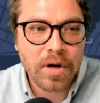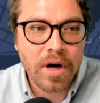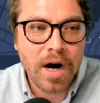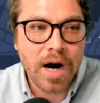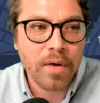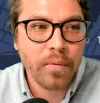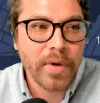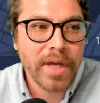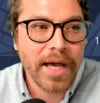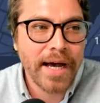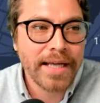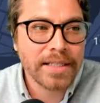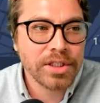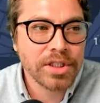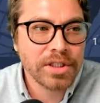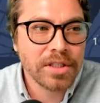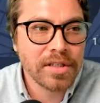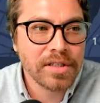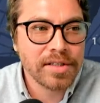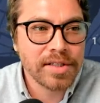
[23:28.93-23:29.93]
all right, we got
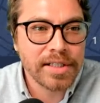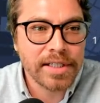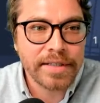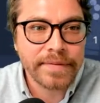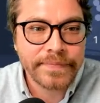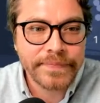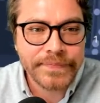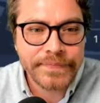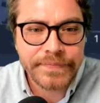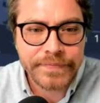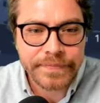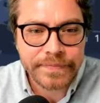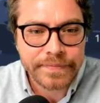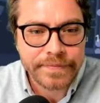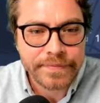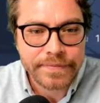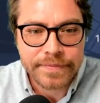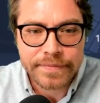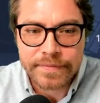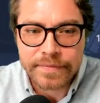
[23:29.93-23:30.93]
Jersey.
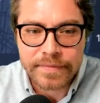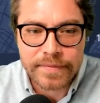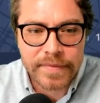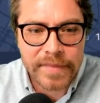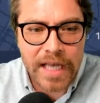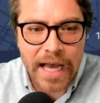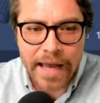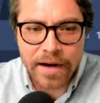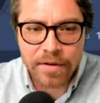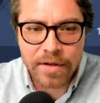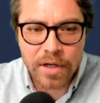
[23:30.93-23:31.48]
I don't